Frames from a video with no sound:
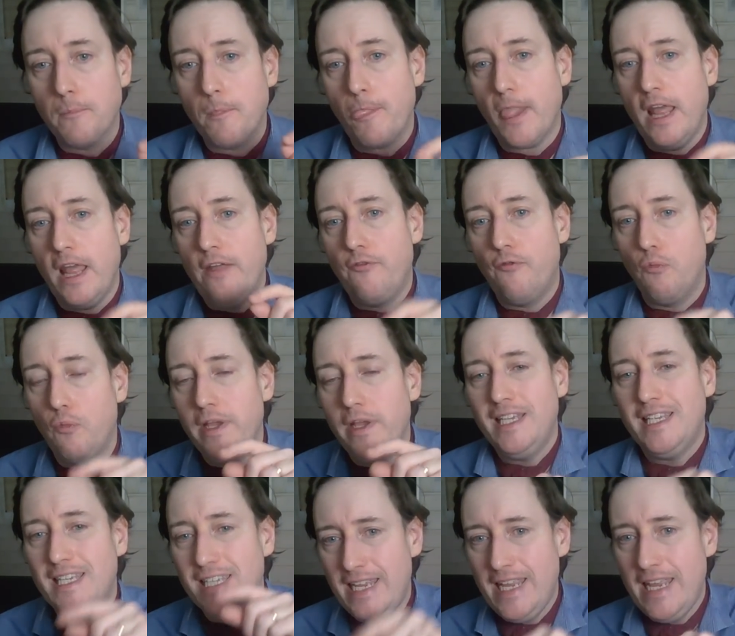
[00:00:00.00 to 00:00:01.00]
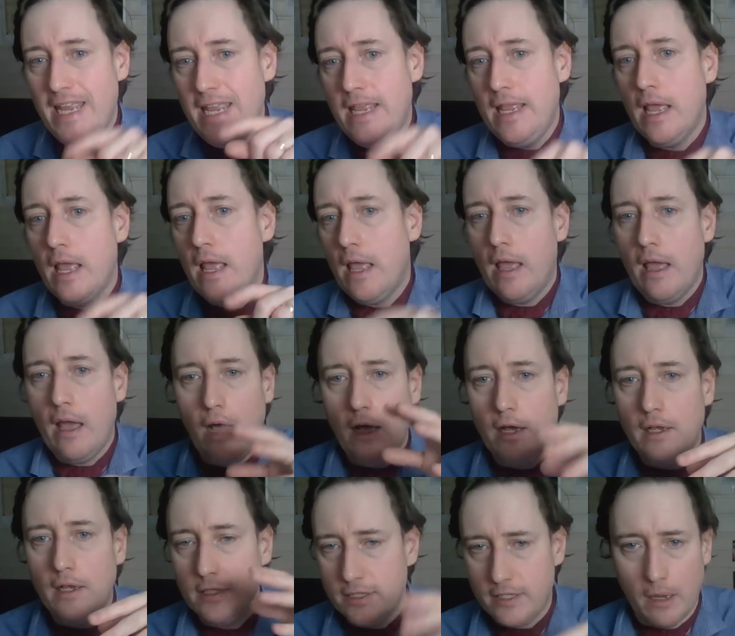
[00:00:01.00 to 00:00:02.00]
if we see
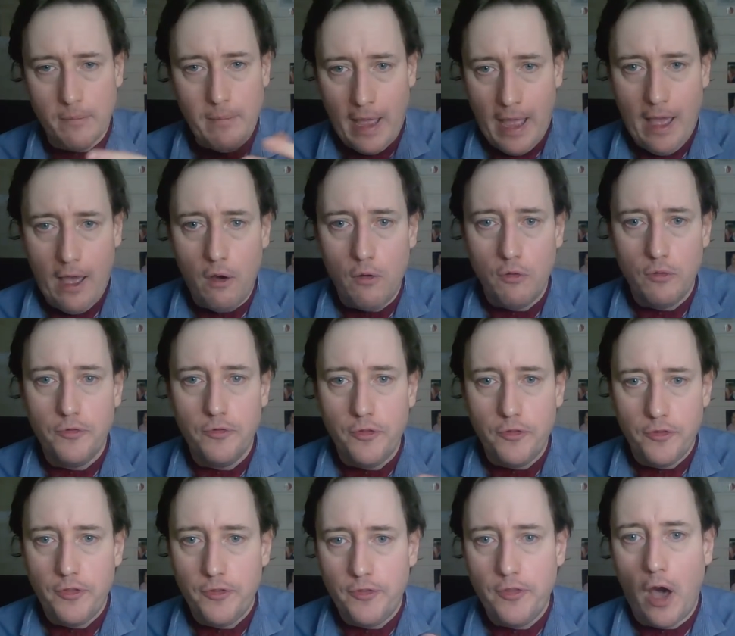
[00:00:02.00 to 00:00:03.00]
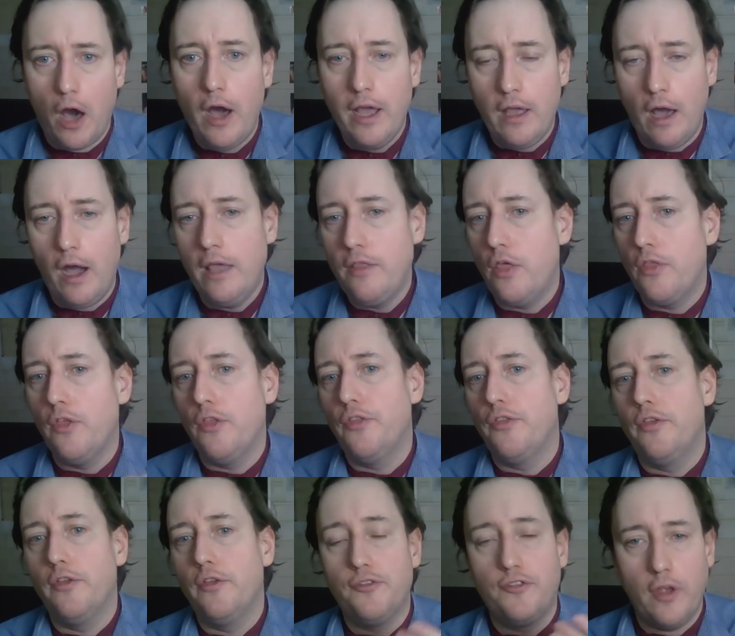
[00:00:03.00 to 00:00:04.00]
somehow either
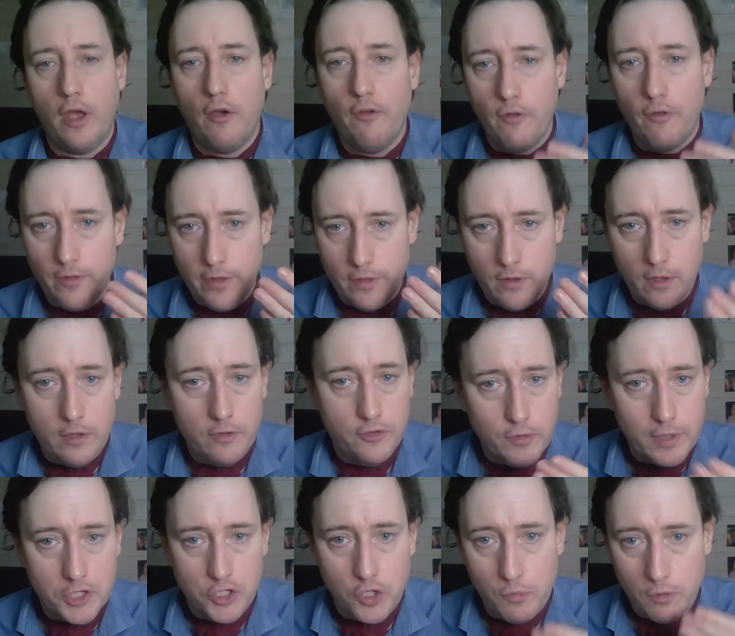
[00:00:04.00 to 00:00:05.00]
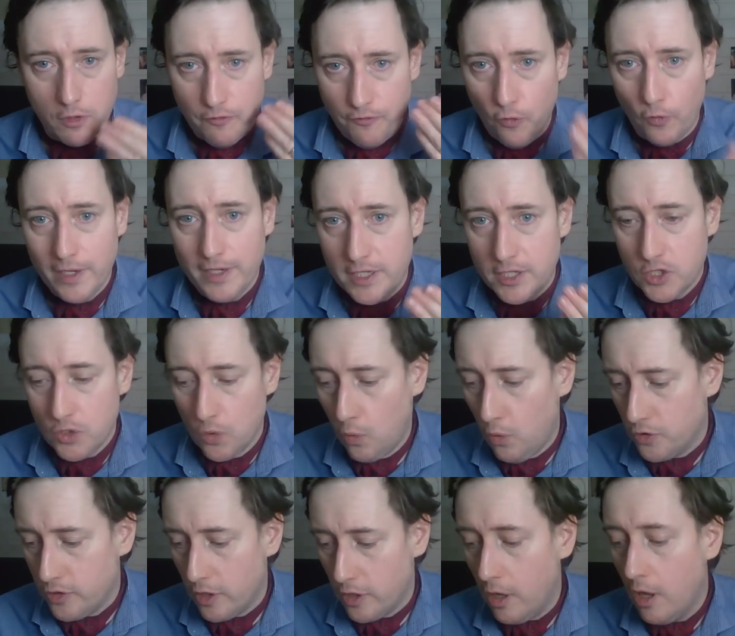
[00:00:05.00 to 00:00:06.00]
that doing so will avoid
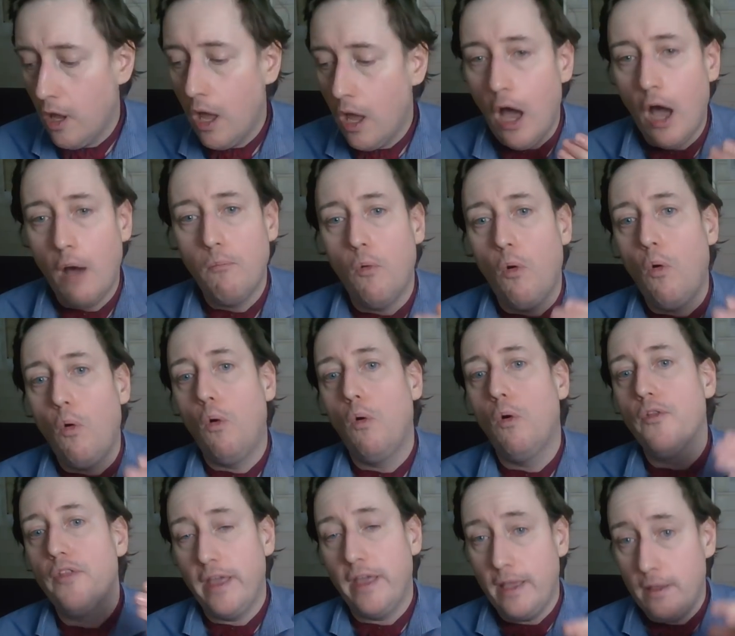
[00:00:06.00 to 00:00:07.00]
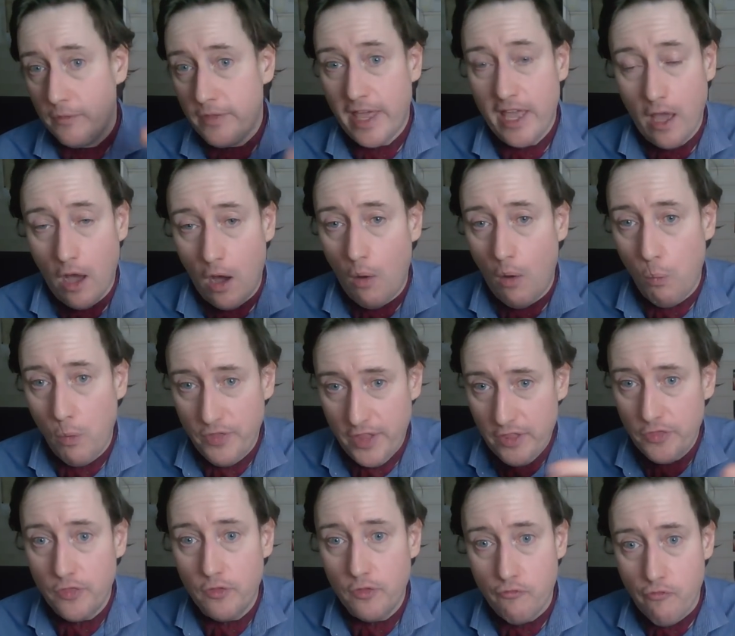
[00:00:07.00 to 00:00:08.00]
disorder, or they are
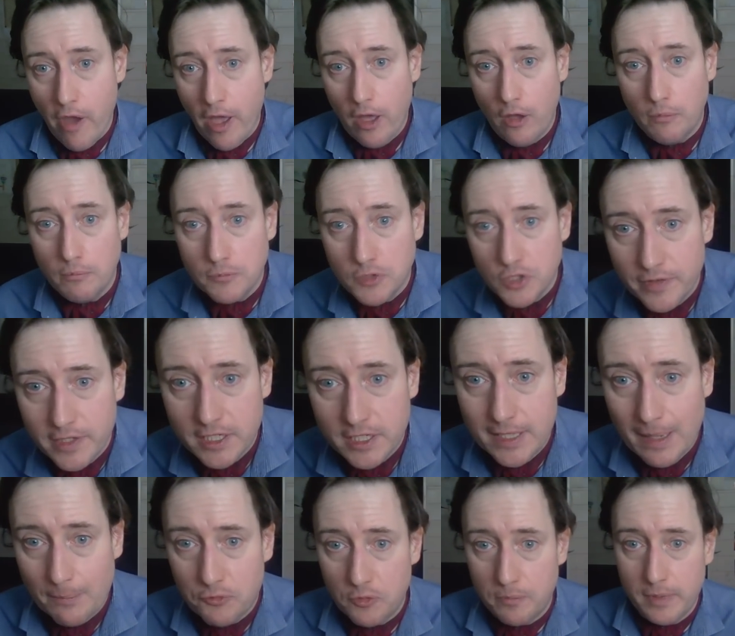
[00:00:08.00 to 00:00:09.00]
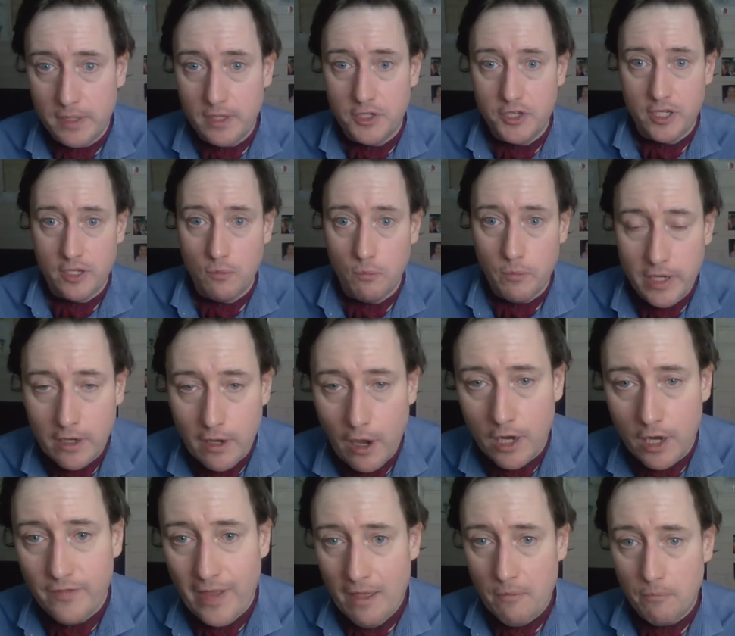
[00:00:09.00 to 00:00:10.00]
within the realms of acceptability, and we kind
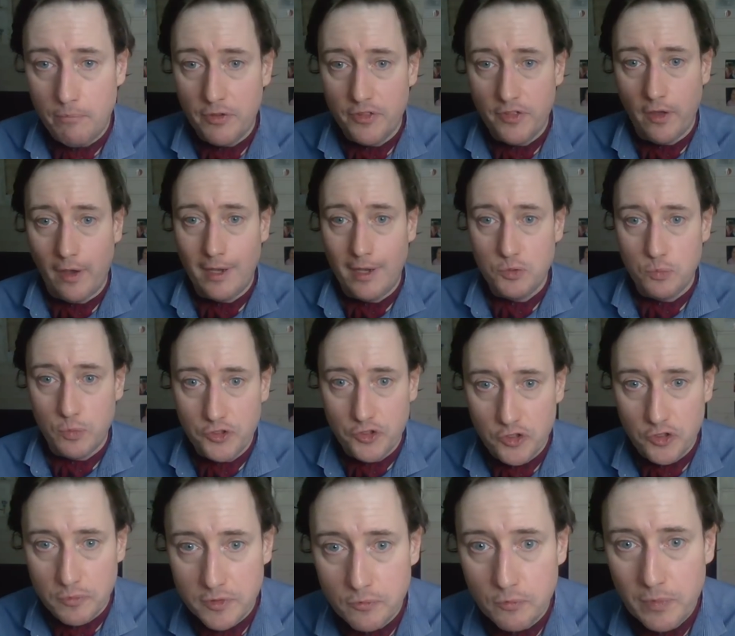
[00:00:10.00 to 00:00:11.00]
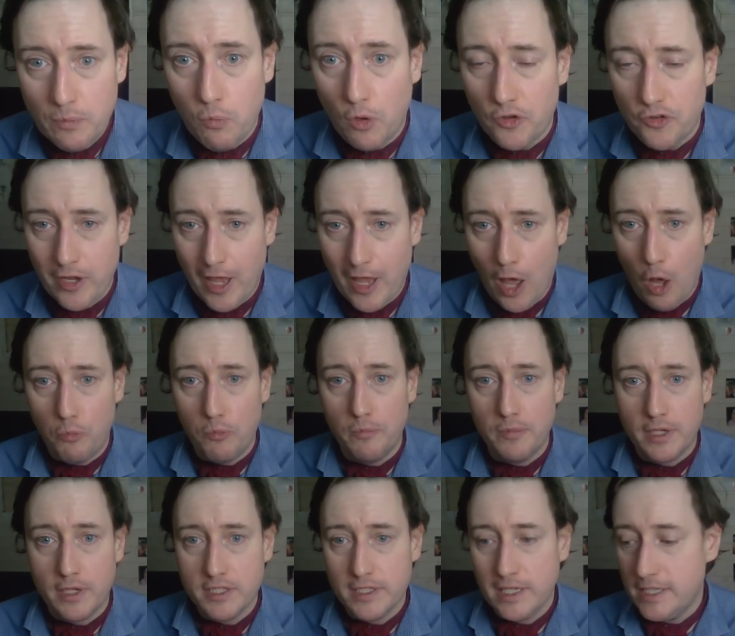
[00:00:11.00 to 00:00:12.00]
of empathise with them, and we want to help them
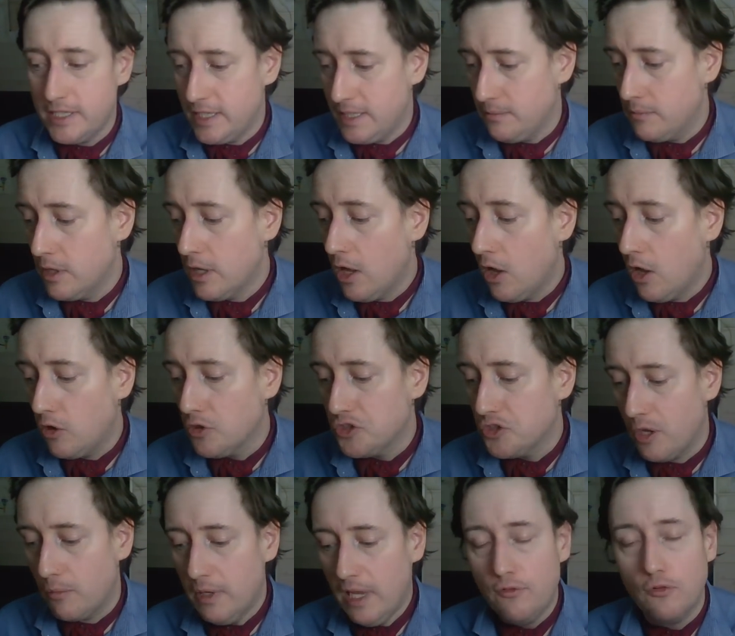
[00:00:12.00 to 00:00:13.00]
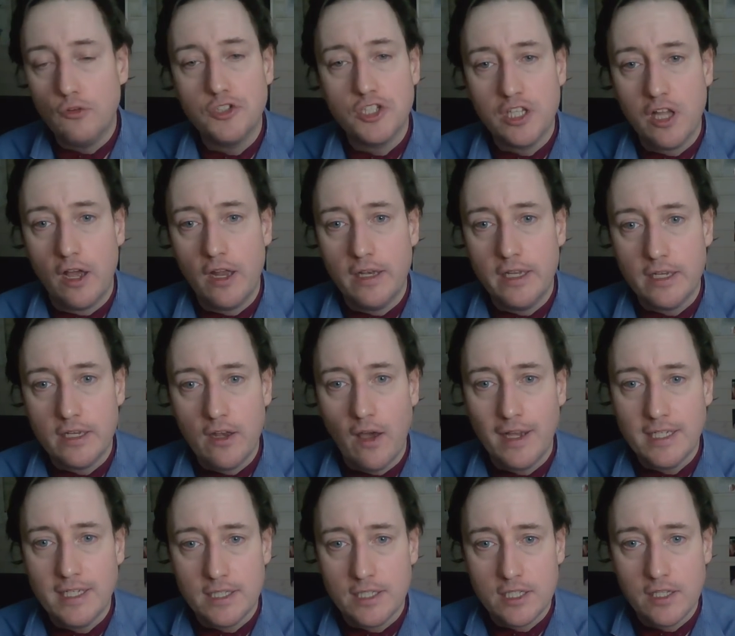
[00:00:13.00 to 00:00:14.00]
because they seem on some level slightly
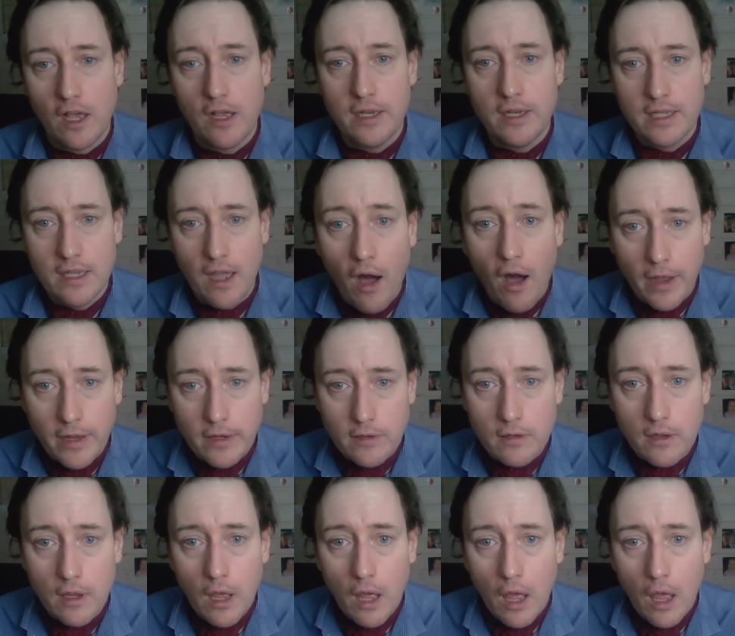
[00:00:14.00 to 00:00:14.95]
nice and slightly kind.